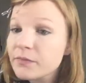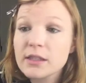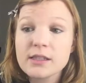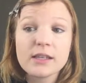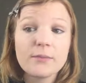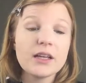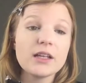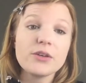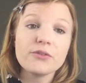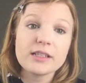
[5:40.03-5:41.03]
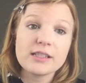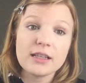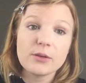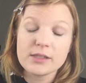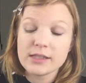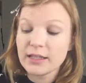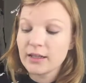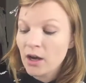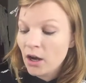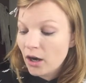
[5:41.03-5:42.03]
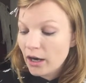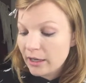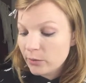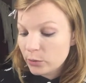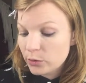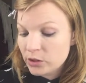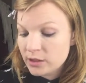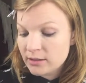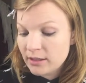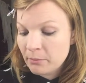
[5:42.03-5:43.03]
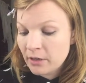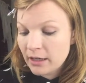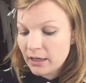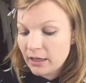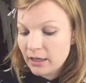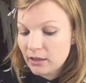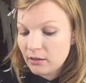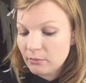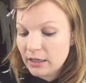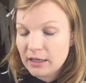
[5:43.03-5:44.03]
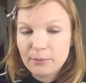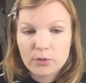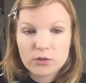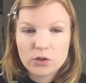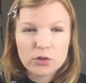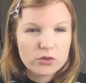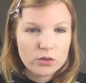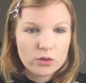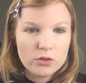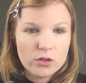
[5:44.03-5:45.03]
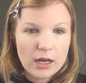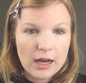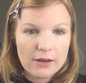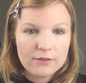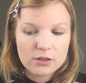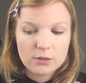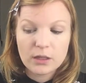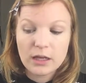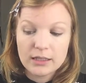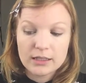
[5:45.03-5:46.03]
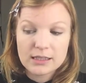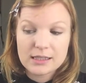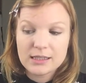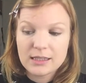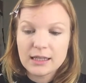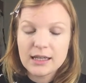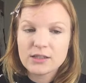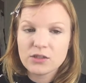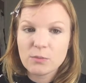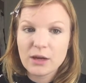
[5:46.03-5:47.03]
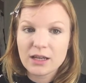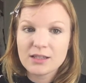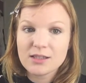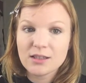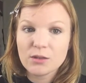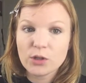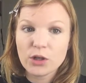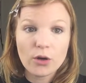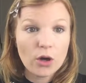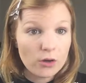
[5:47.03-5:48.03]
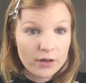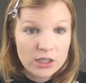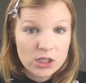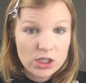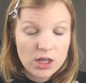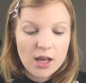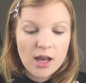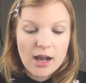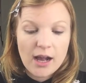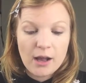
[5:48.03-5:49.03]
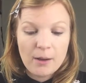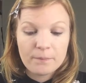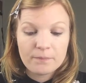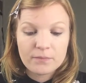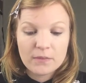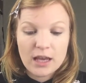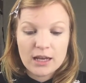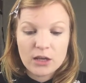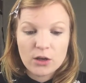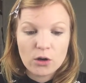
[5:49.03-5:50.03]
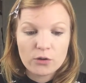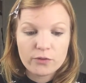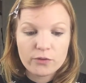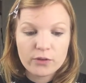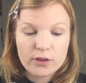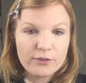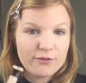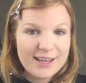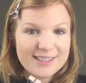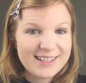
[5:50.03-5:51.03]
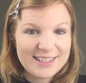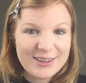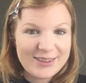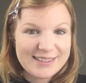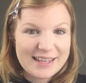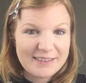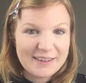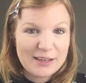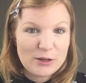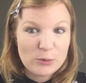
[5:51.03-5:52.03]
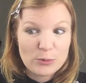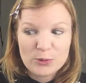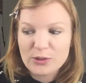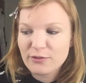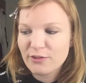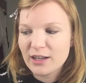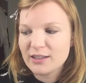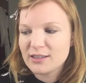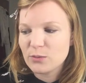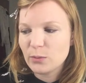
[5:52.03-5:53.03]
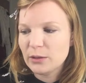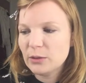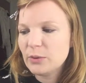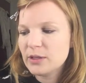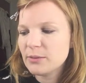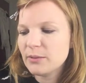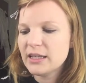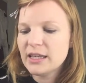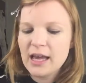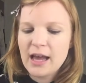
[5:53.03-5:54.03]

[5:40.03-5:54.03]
Something I learned recently was that I would set my makeup too soon after applying concealer, and so my concealer would go orange. Any of the fair skinned girls out there would find this as well, possibly.